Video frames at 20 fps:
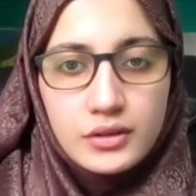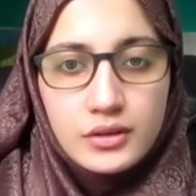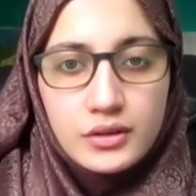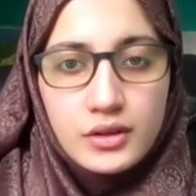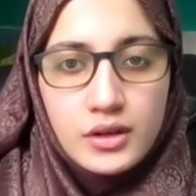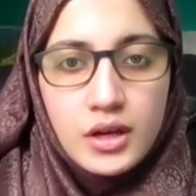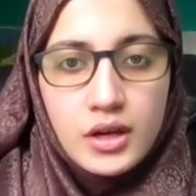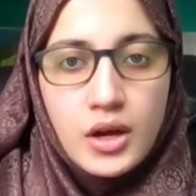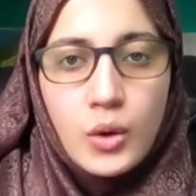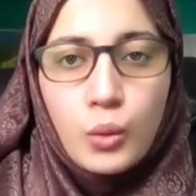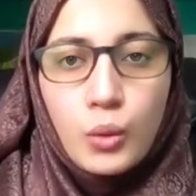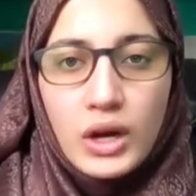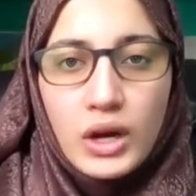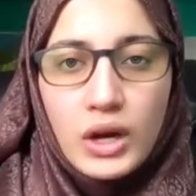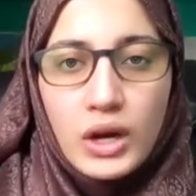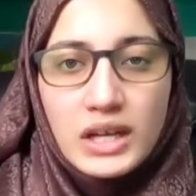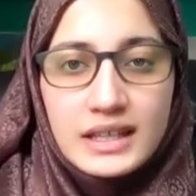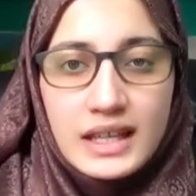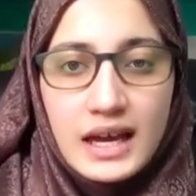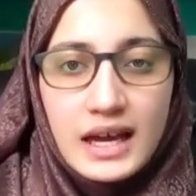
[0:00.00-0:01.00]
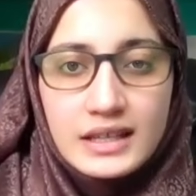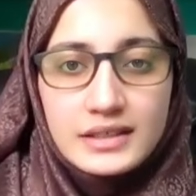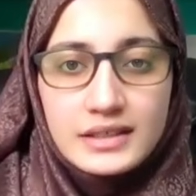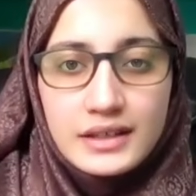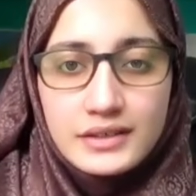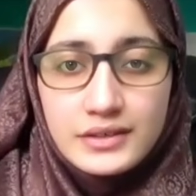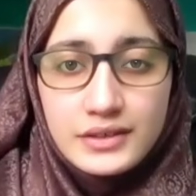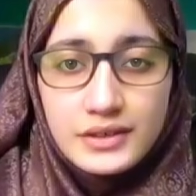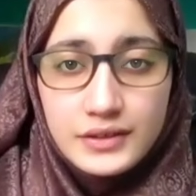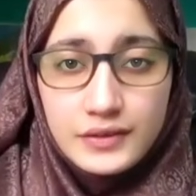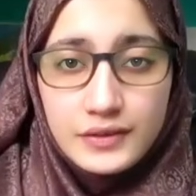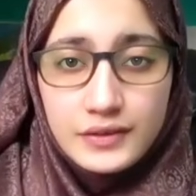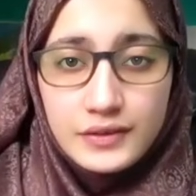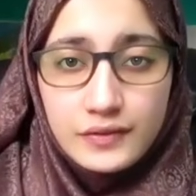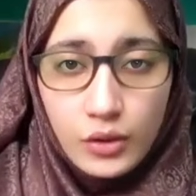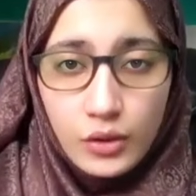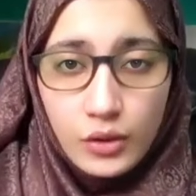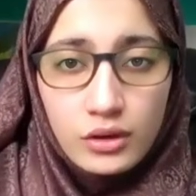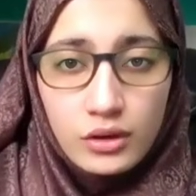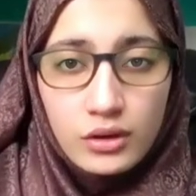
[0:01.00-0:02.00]
What class is this for?
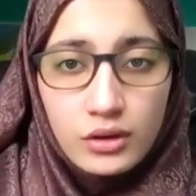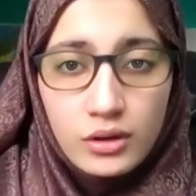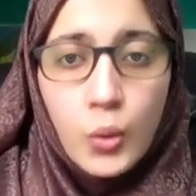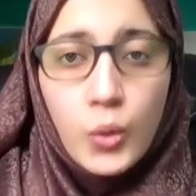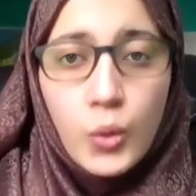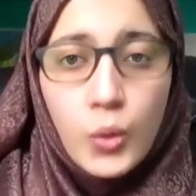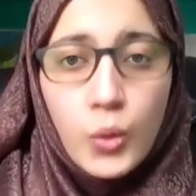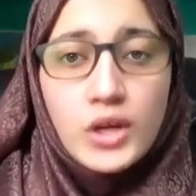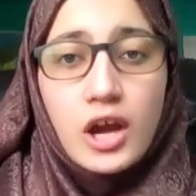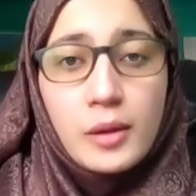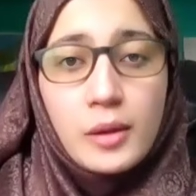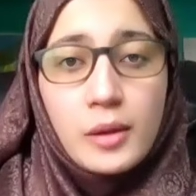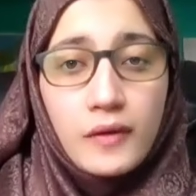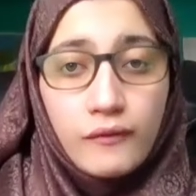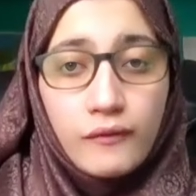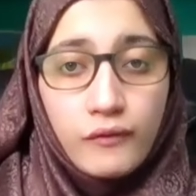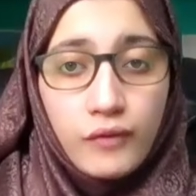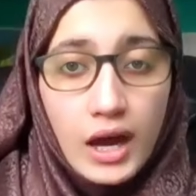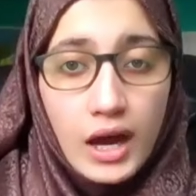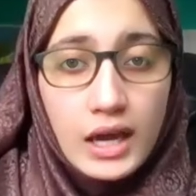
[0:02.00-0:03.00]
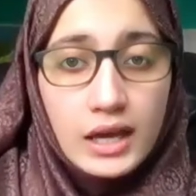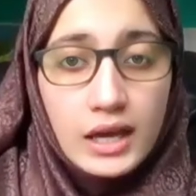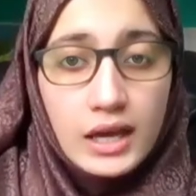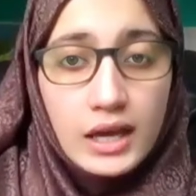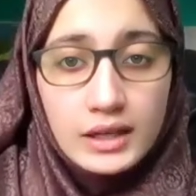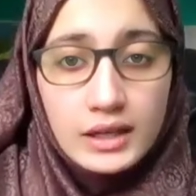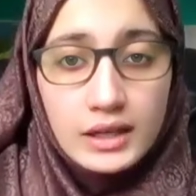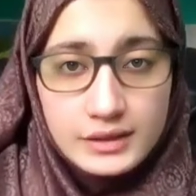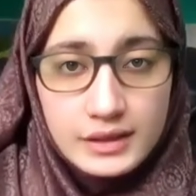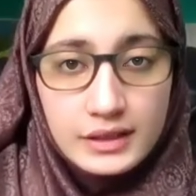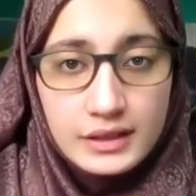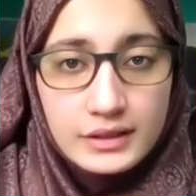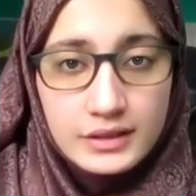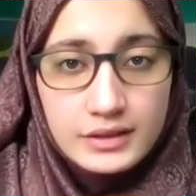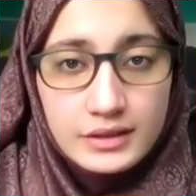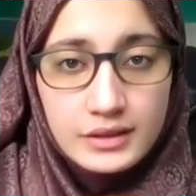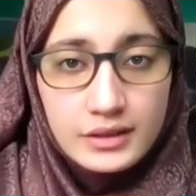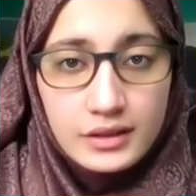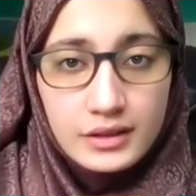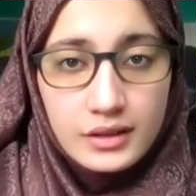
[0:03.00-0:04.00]
What type of file is this?
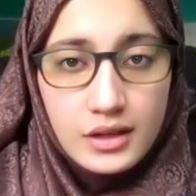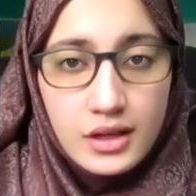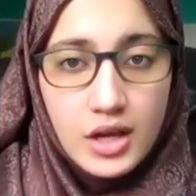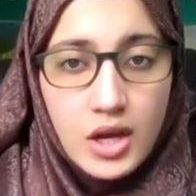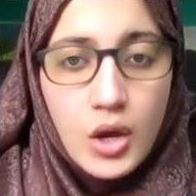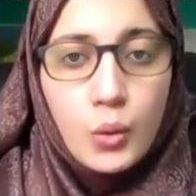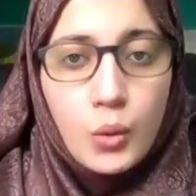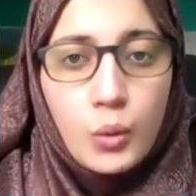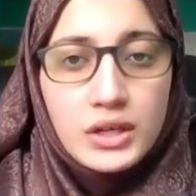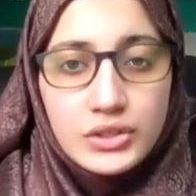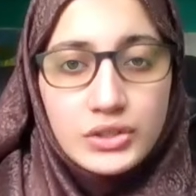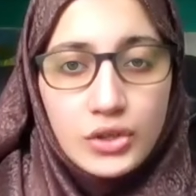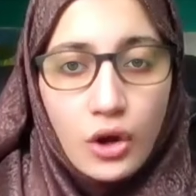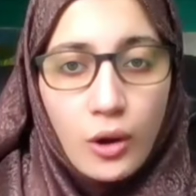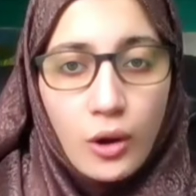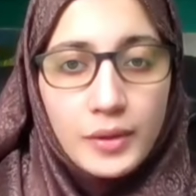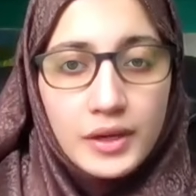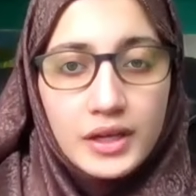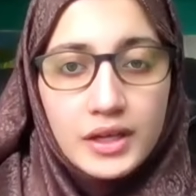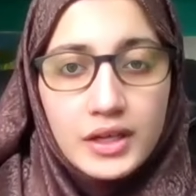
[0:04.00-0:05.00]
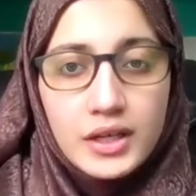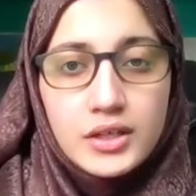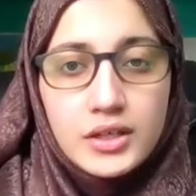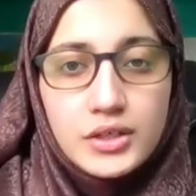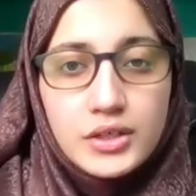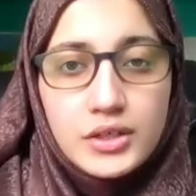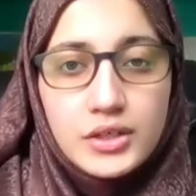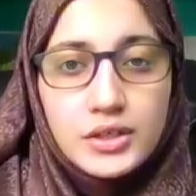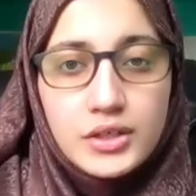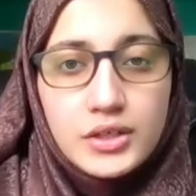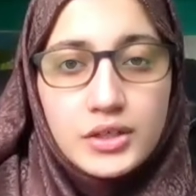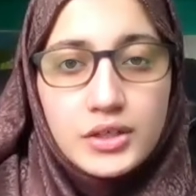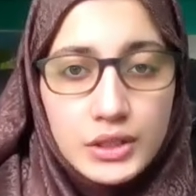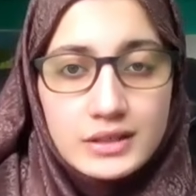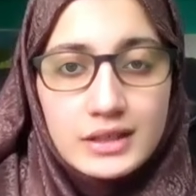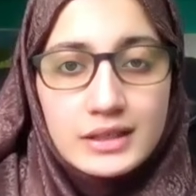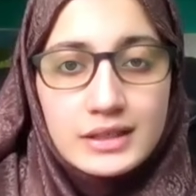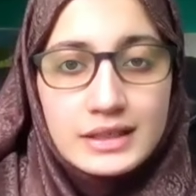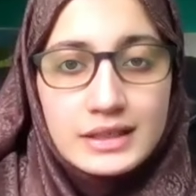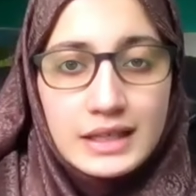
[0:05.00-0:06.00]
What topic, unit,
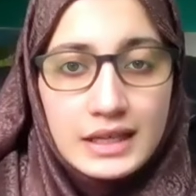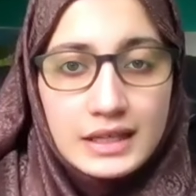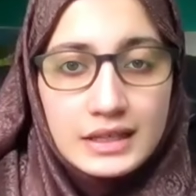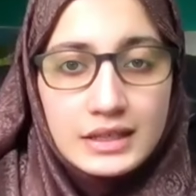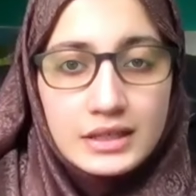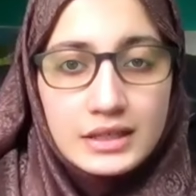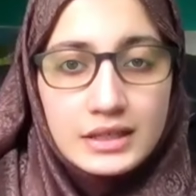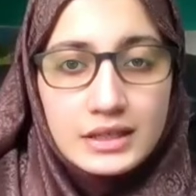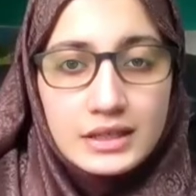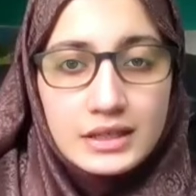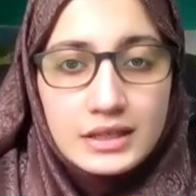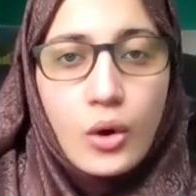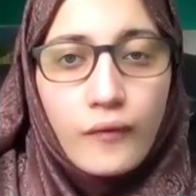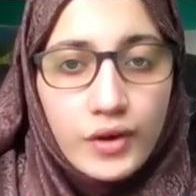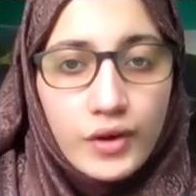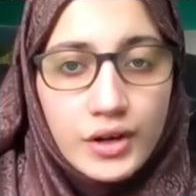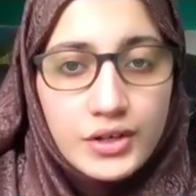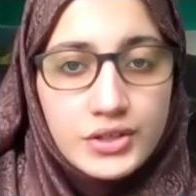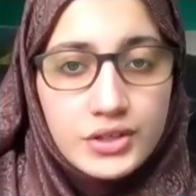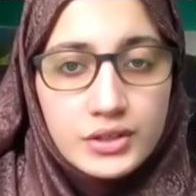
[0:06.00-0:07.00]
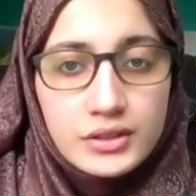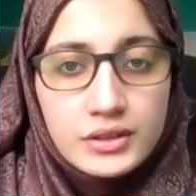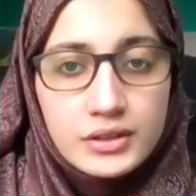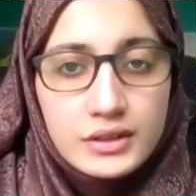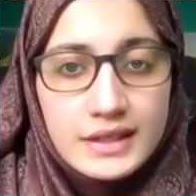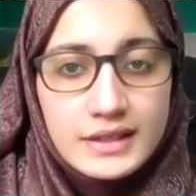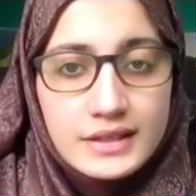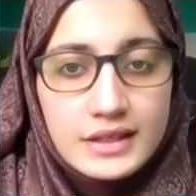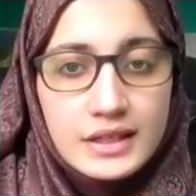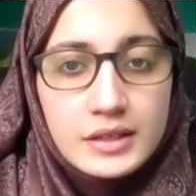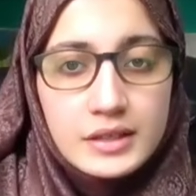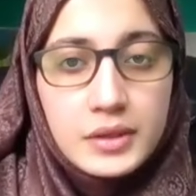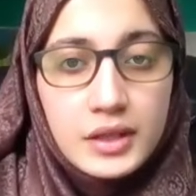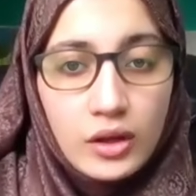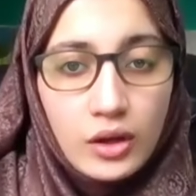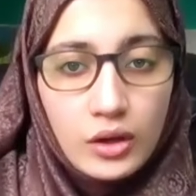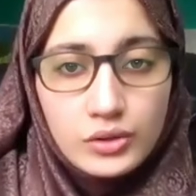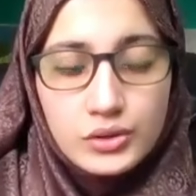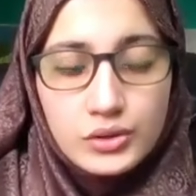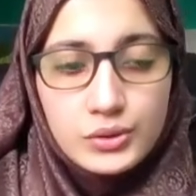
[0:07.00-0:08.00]
date, or version does it belong to?
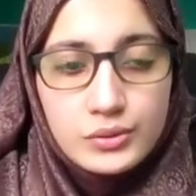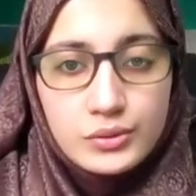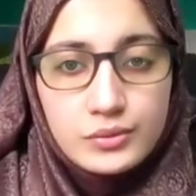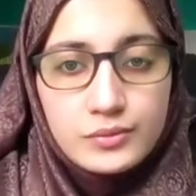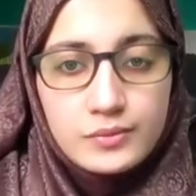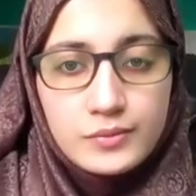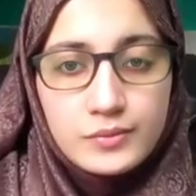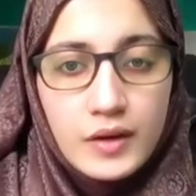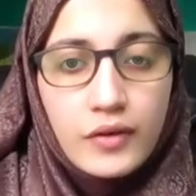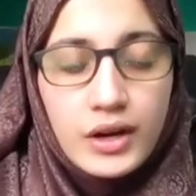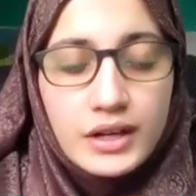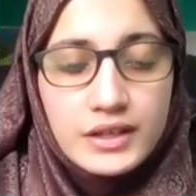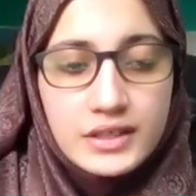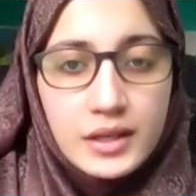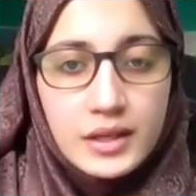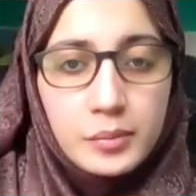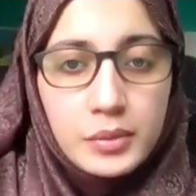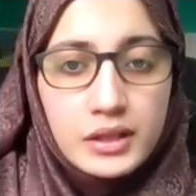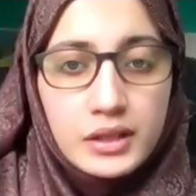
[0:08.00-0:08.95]
For example,